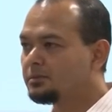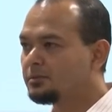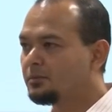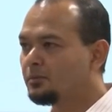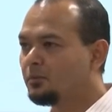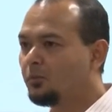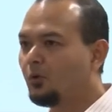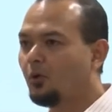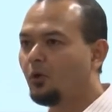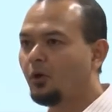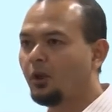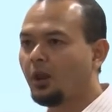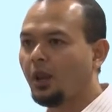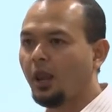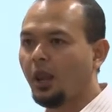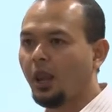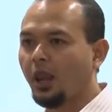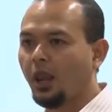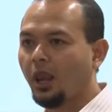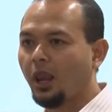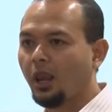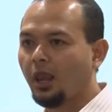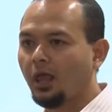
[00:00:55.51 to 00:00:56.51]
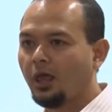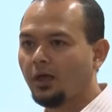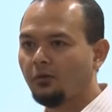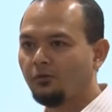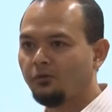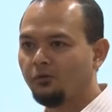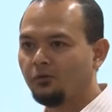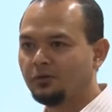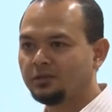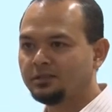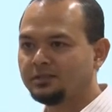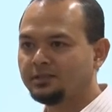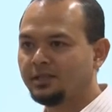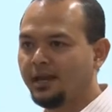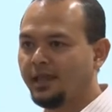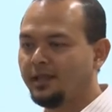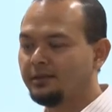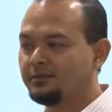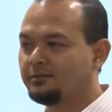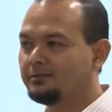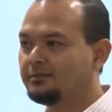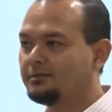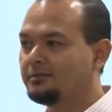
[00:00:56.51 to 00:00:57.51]
ball for
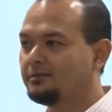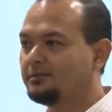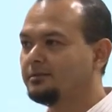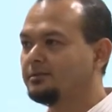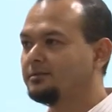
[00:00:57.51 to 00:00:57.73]
stress.